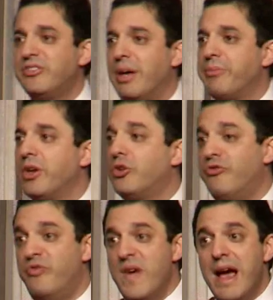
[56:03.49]
something
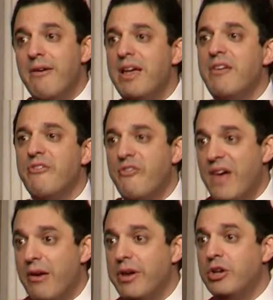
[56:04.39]
very,
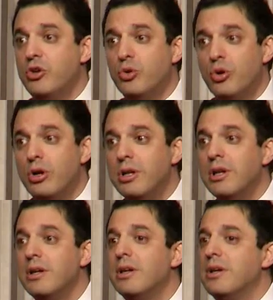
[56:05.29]
very
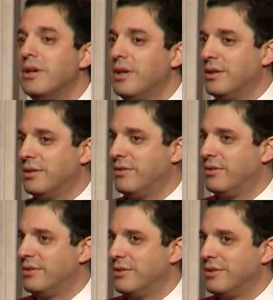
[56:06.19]
cool,
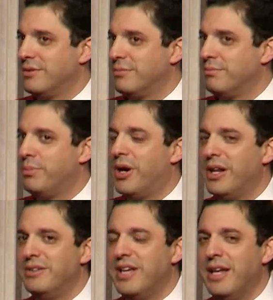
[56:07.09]
pun
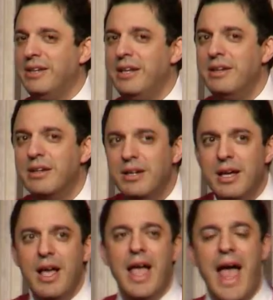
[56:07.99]
intended,
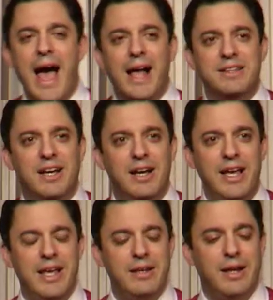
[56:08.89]
at,
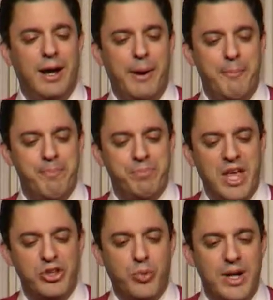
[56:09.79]
in
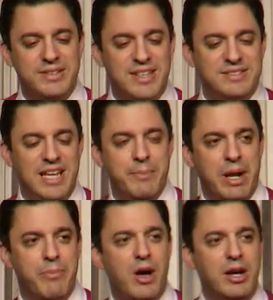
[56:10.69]
2016, but
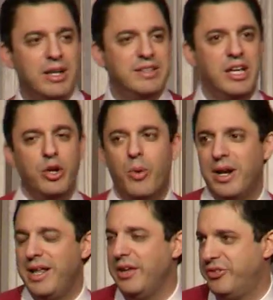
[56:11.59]
I'm not going to tell you
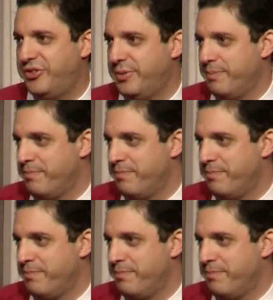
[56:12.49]
what it is,